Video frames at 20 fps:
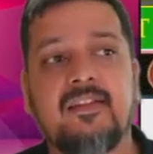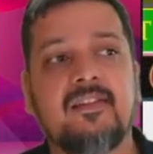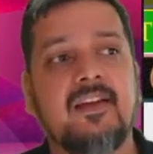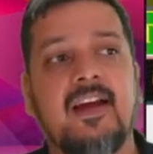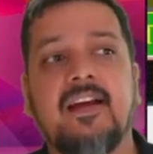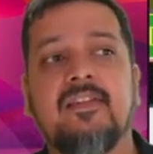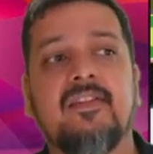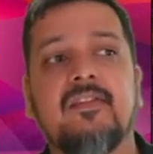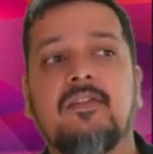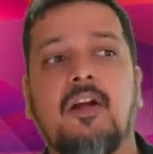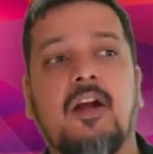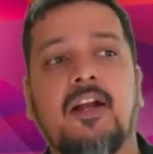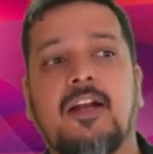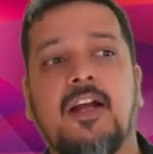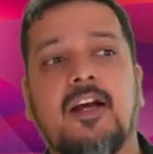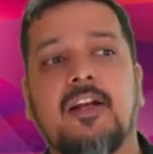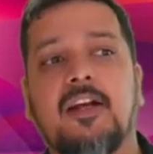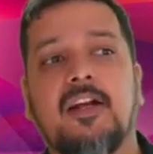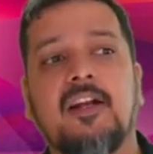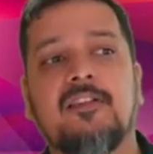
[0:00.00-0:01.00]
Rice is not an
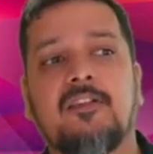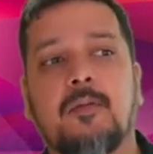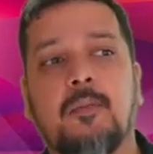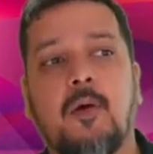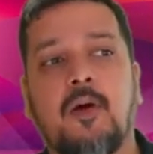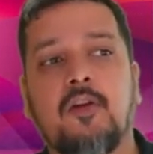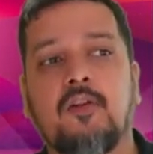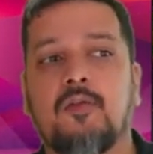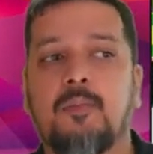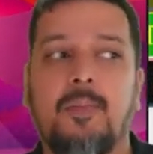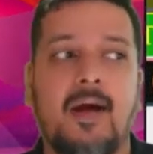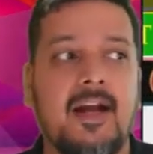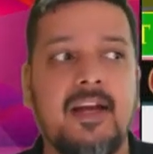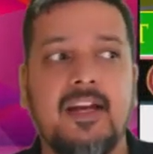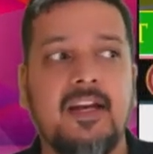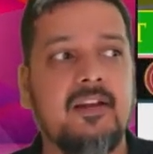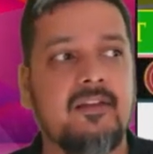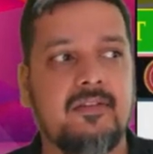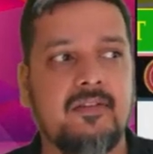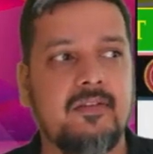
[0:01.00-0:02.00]
agricultural produce.
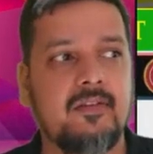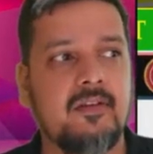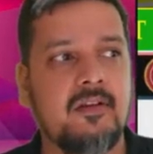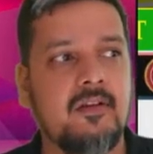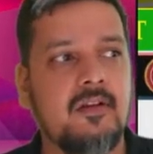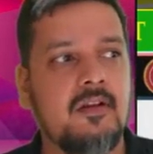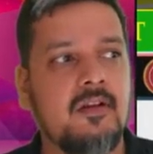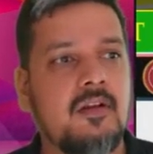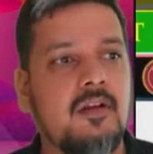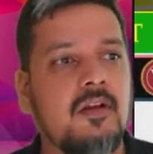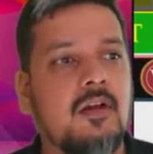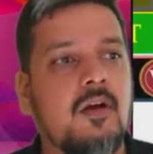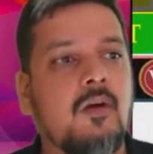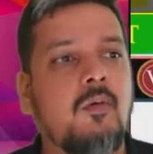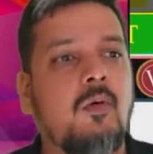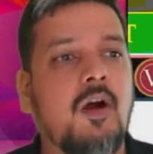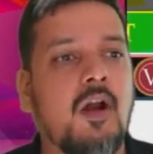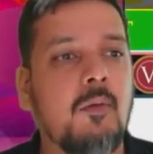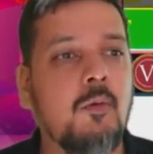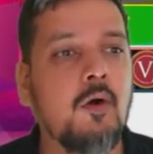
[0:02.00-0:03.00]
Paddy is.
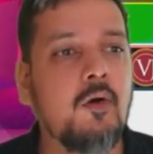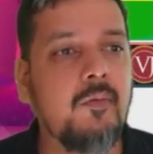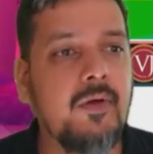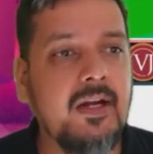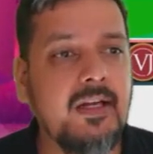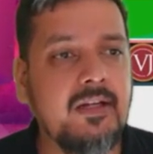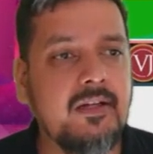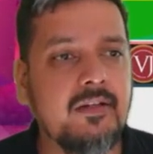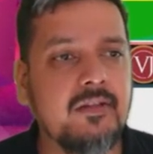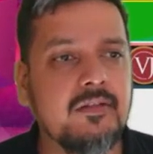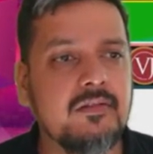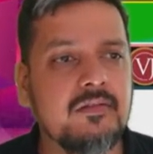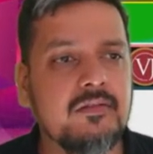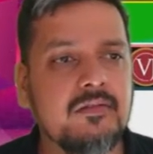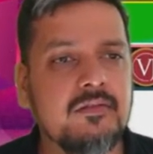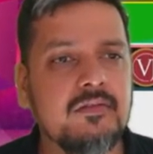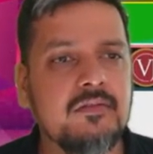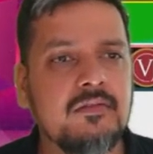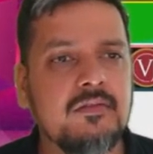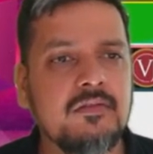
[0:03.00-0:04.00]
What about wheat?
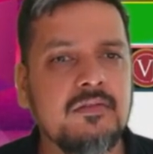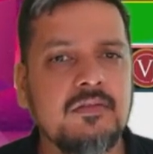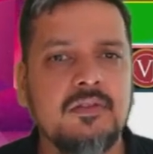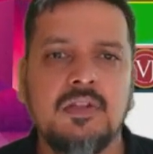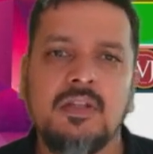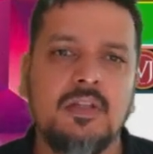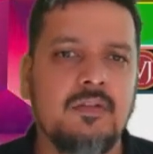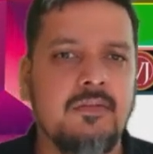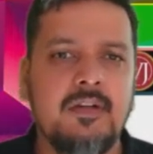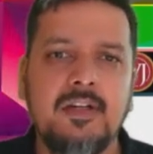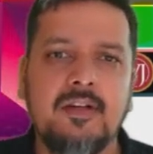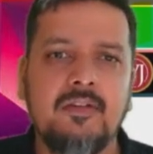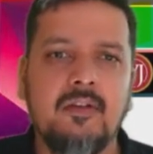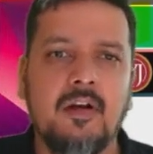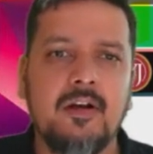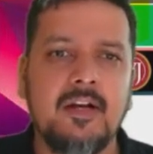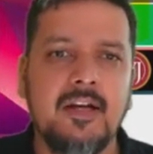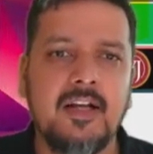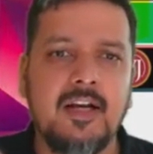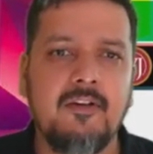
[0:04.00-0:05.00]
Wheat is
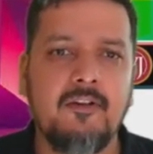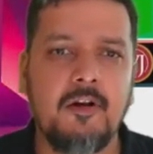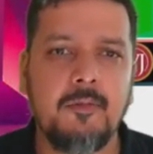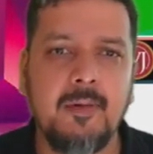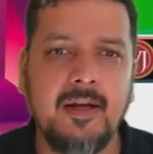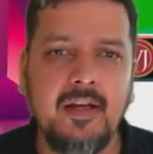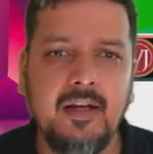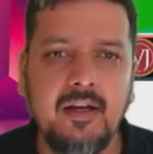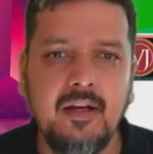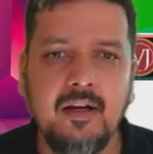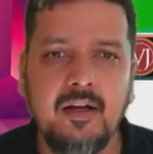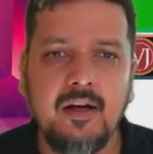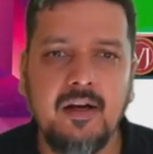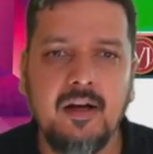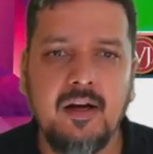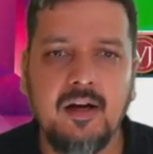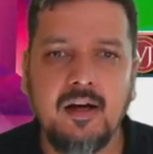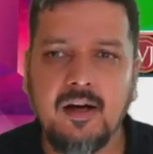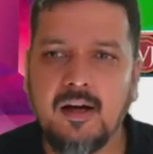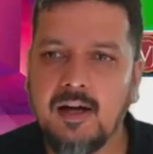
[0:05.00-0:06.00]
already covered by
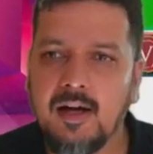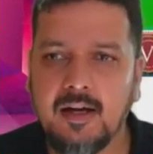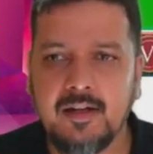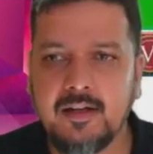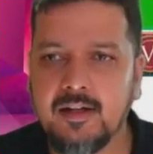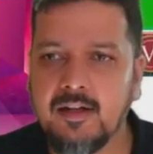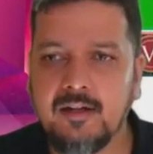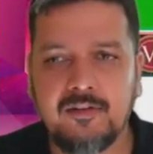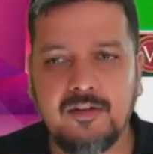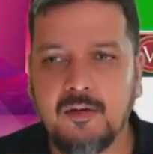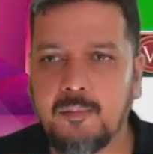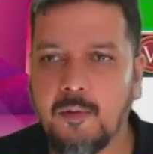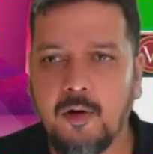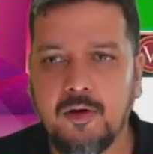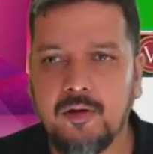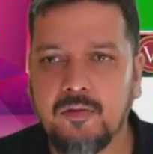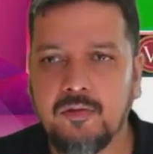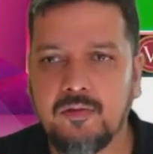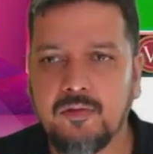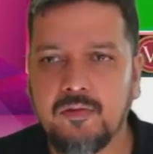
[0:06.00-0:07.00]
agricultural
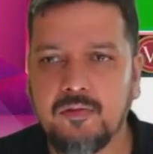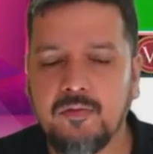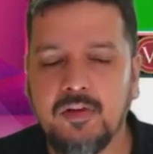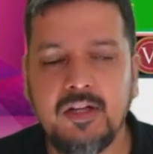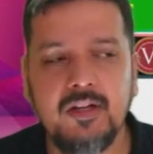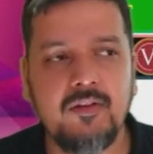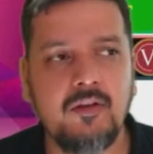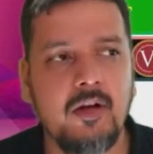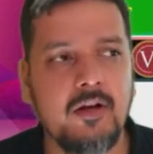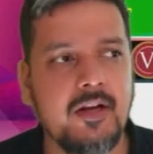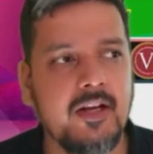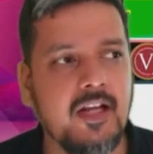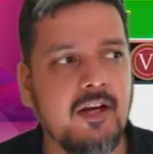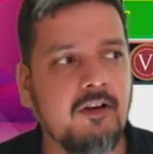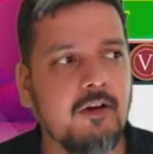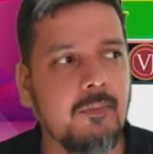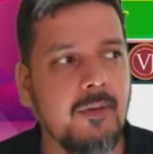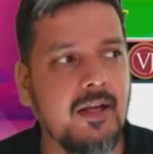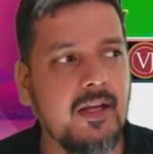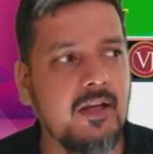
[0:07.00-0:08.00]
produce. Wheat is already
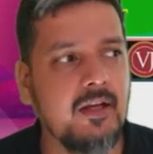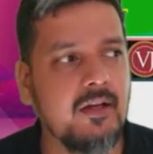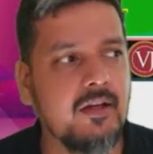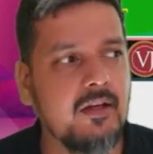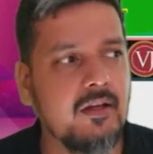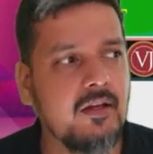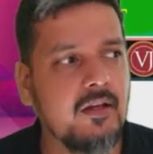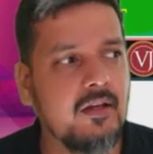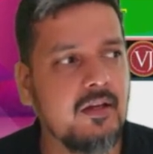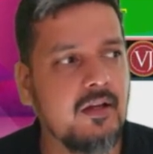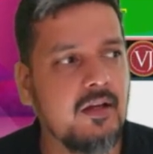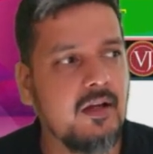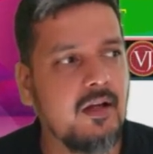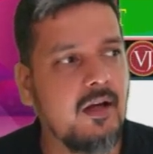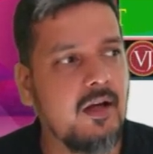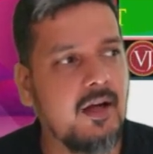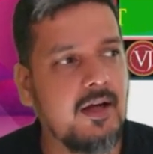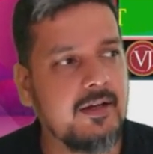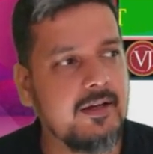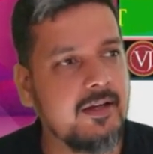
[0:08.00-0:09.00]
covered by
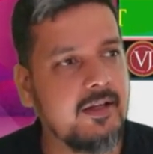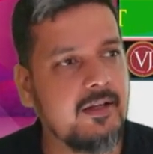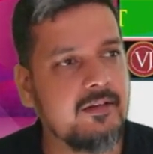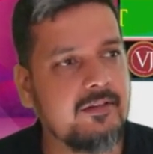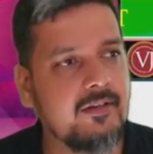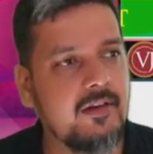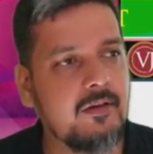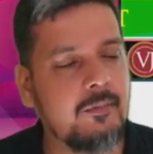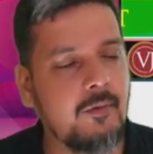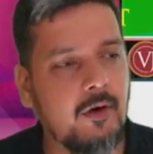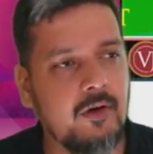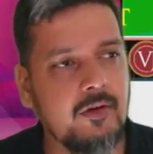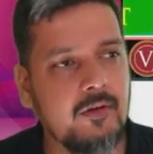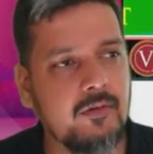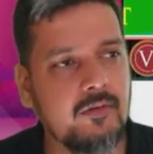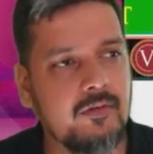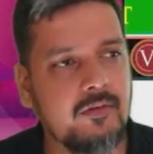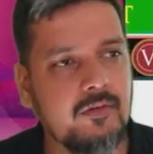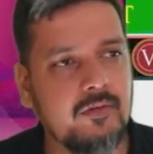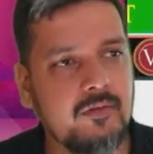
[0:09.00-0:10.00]
agricultural produce.